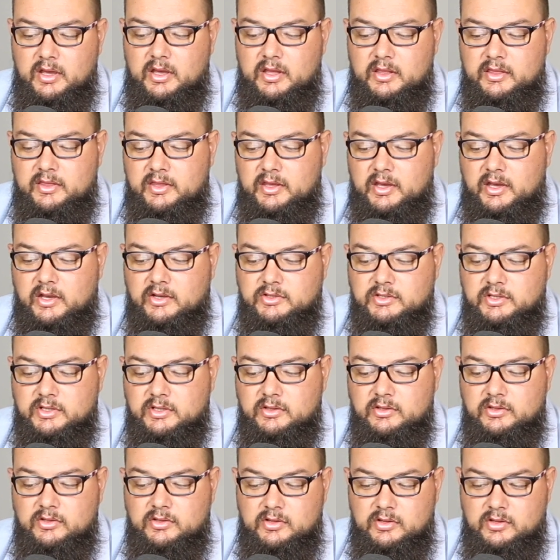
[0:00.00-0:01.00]

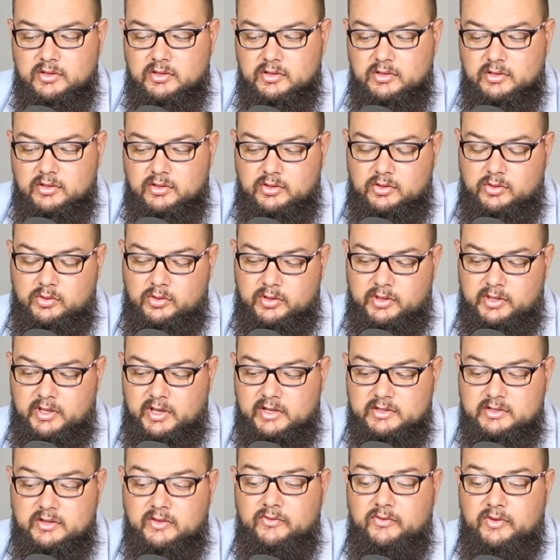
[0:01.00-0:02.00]
1000 to
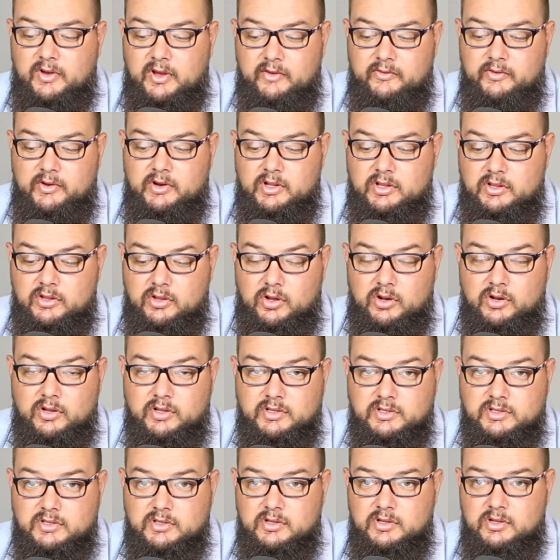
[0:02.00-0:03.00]

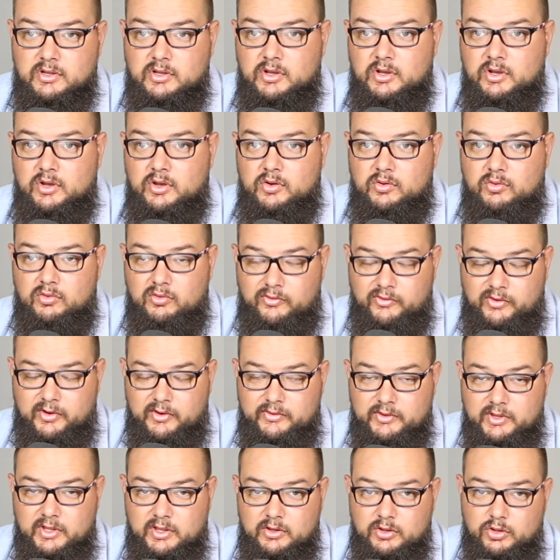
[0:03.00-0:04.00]
$1,500 or
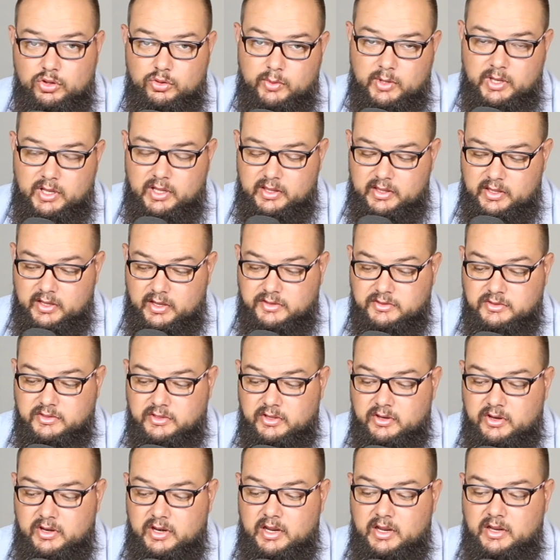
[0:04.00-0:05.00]
15 to
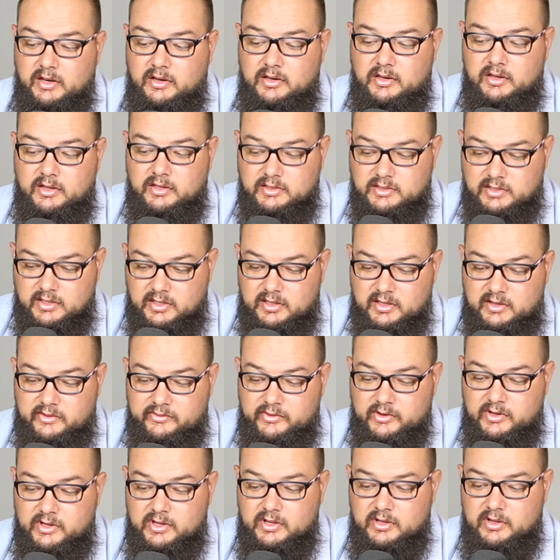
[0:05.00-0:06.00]
20,000 rand in South
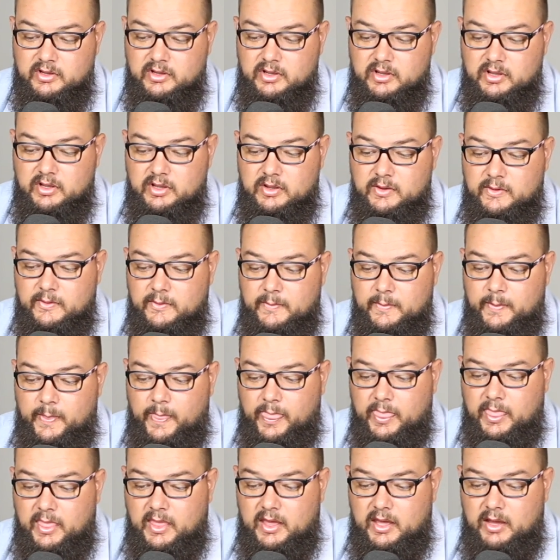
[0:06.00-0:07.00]
Africa,
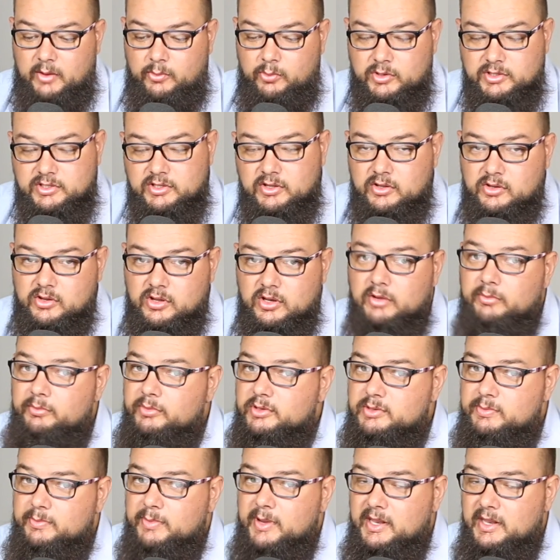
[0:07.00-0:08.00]
I was not going to
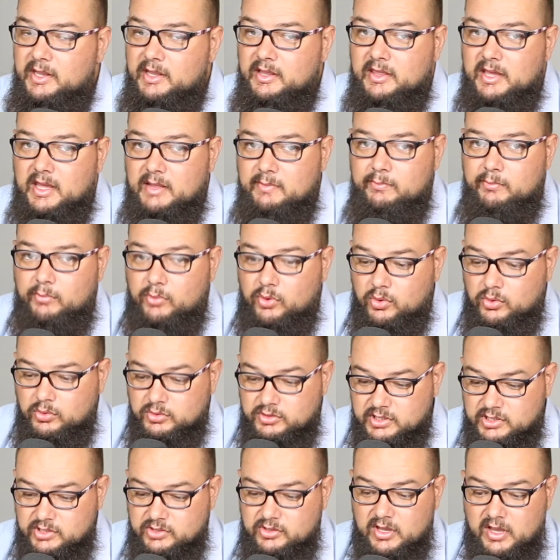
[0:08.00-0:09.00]
be spending that more
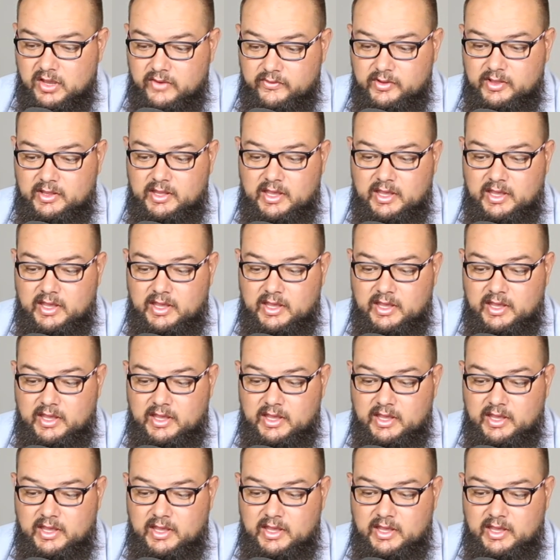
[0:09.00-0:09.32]
just to have a